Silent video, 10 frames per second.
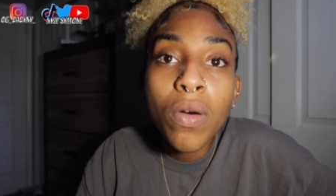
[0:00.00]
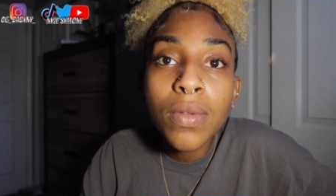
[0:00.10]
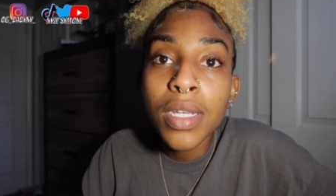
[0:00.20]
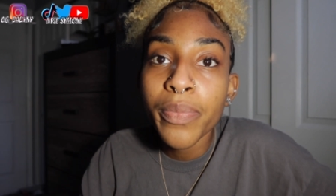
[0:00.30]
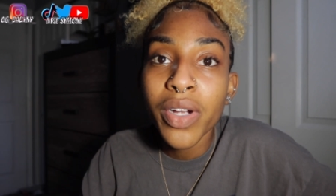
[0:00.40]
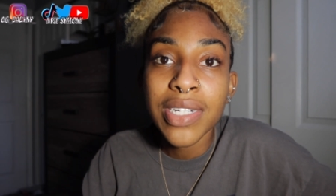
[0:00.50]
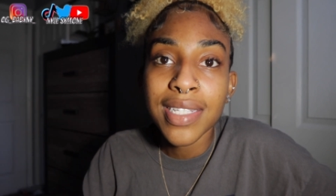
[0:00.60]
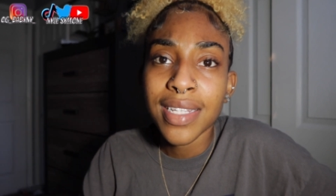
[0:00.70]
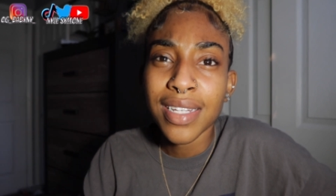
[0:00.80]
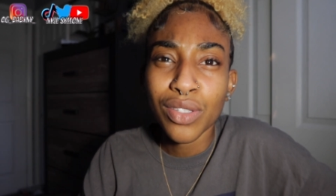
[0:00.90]
only
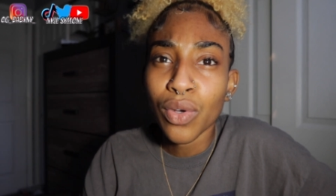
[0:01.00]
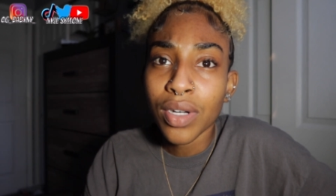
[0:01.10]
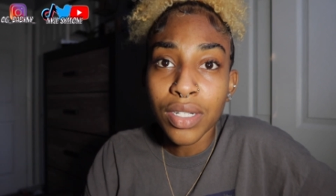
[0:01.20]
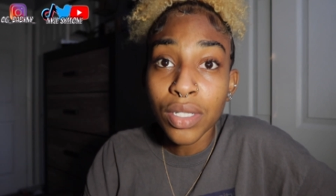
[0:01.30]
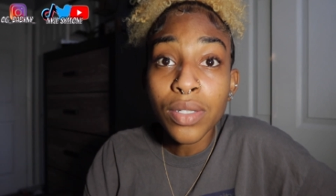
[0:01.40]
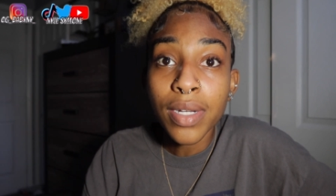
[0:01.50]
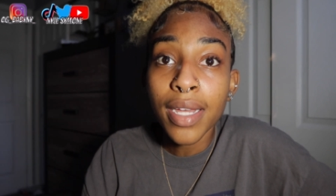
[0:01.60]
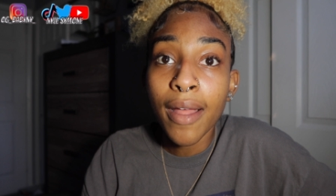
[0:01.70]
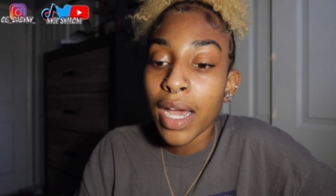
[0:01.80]
person that's gonna do it.